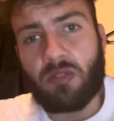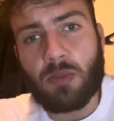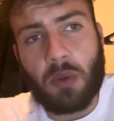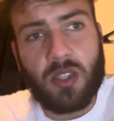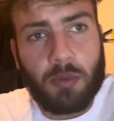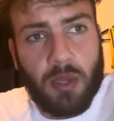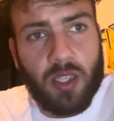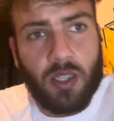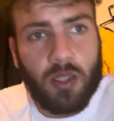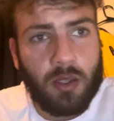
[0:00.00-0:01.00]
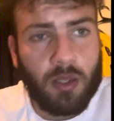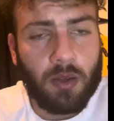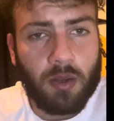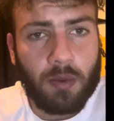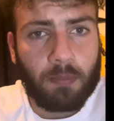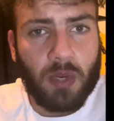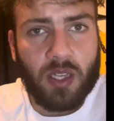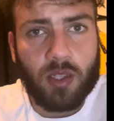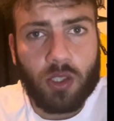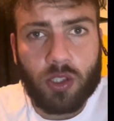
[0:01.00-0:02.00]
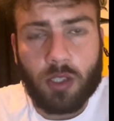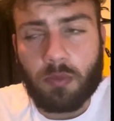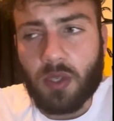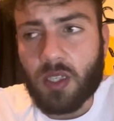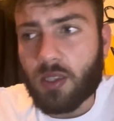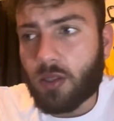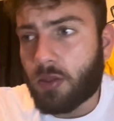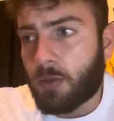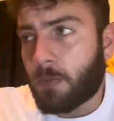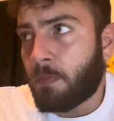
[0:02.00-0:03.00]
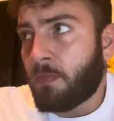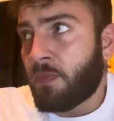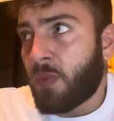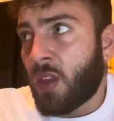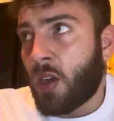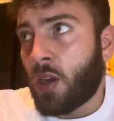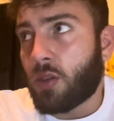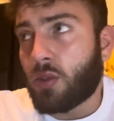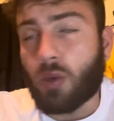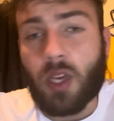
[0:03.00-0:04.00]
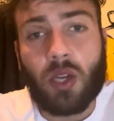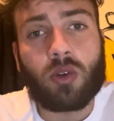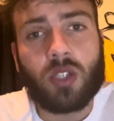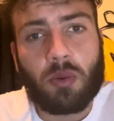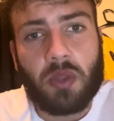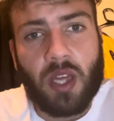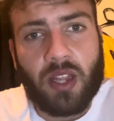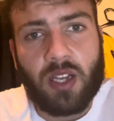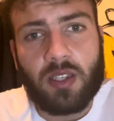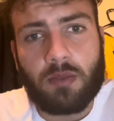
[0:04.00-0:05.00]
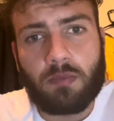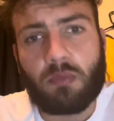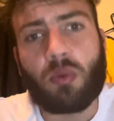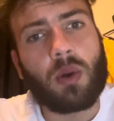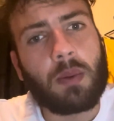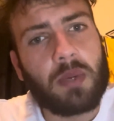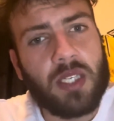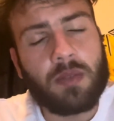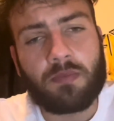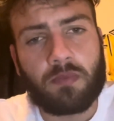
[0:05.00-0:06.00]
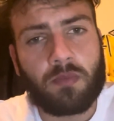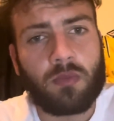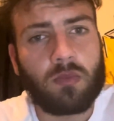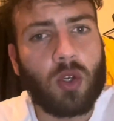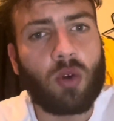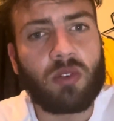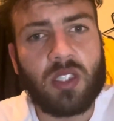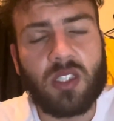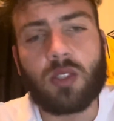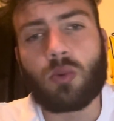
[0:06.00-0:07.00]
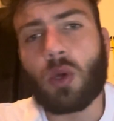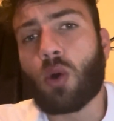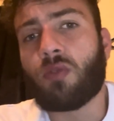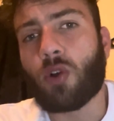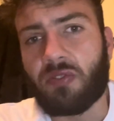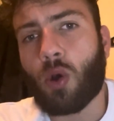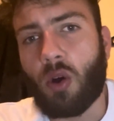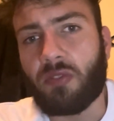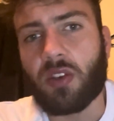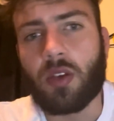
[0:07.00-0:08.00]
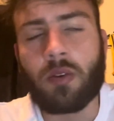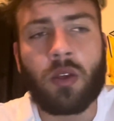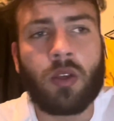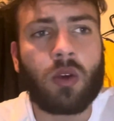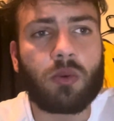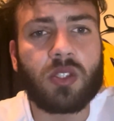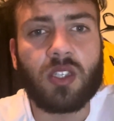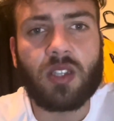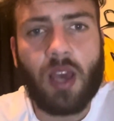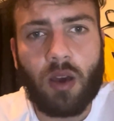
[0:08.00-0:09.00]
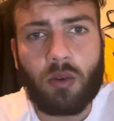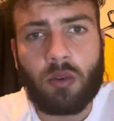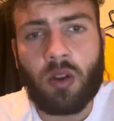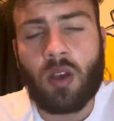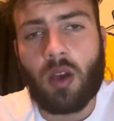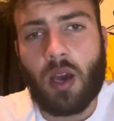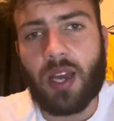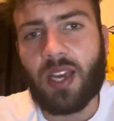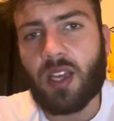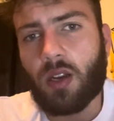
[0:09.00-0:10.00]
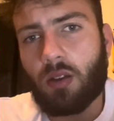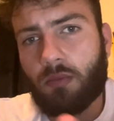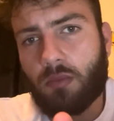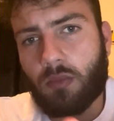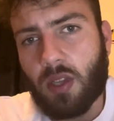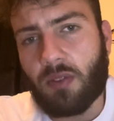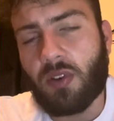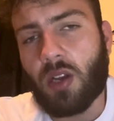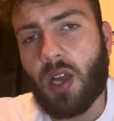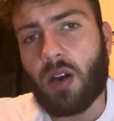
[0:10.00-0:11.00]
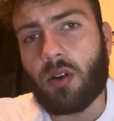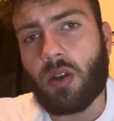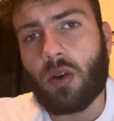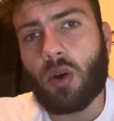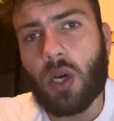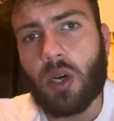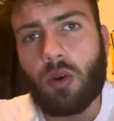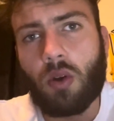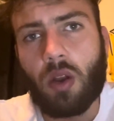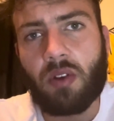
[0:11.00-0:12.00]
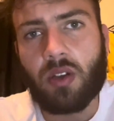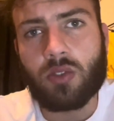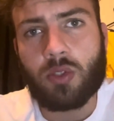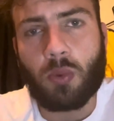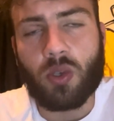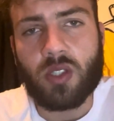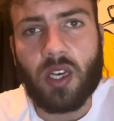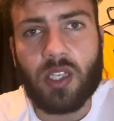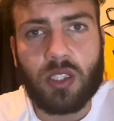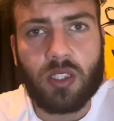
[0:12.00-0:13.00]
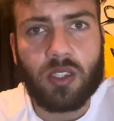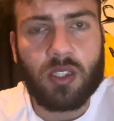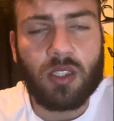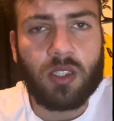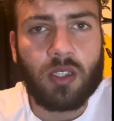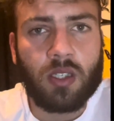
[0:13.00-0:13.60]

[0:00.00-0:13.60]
responsibility and my internship is to get in contact with the athlete. Probably overseas, we go for a coffee, we sit down, they fill out all around sports agency